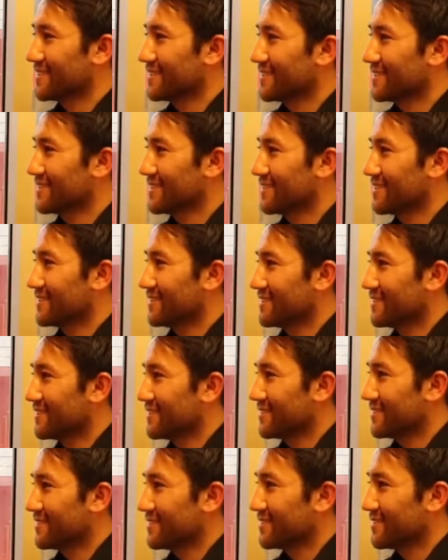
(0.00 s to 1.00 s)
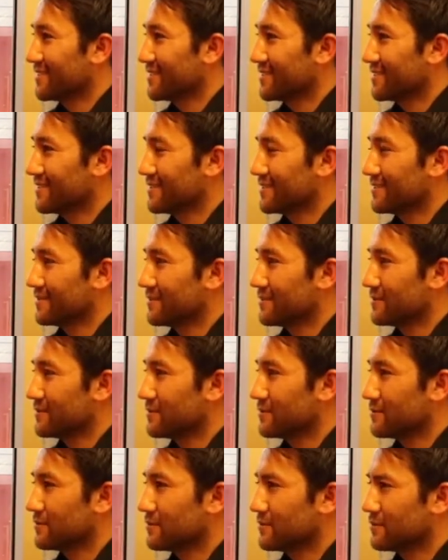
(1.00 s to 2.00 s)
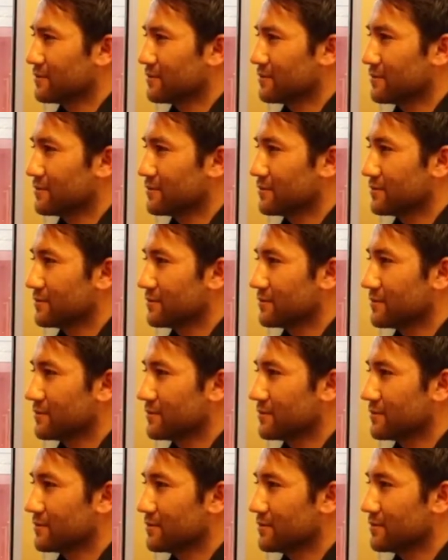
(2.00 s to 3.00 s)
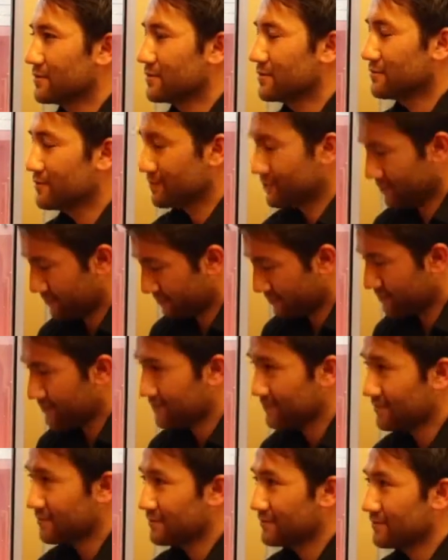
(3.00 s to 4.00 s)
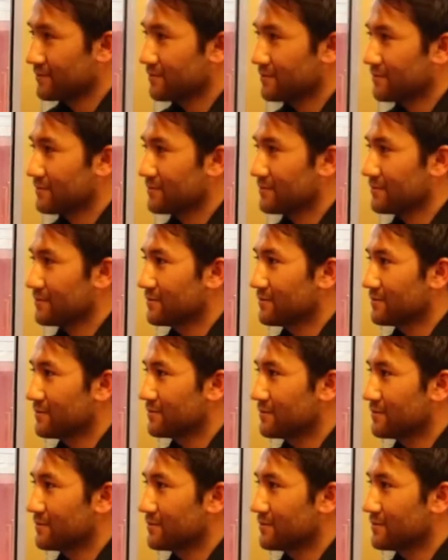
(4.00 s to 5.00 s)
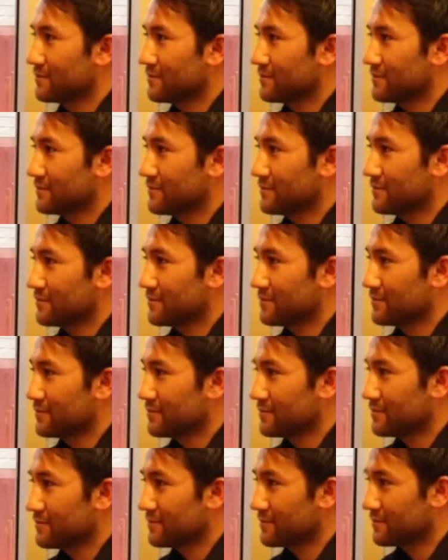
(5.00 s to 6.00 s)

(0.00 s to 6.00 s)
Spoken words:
[no speech]